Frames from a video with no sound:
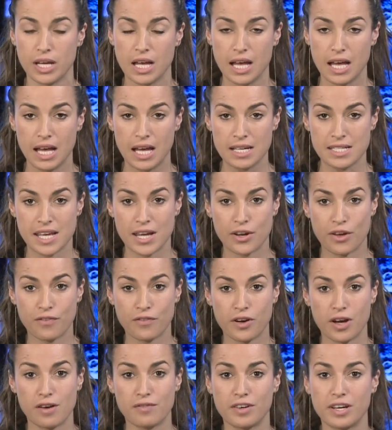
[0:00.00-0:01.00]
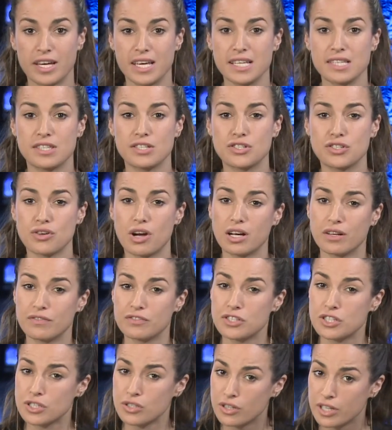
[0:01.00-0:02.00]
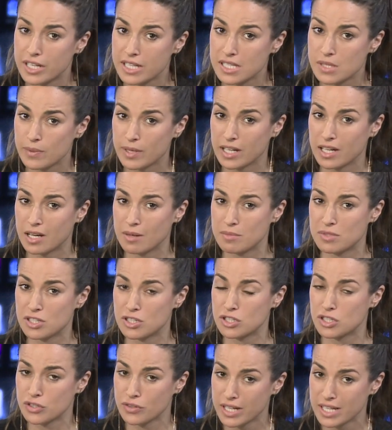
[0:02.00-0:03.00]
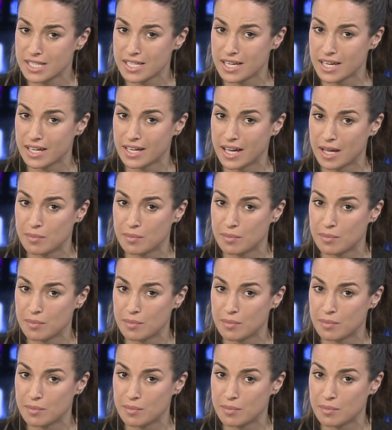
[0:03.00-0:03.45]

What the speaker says: Tenofovir is the drug of choice when it comes to treating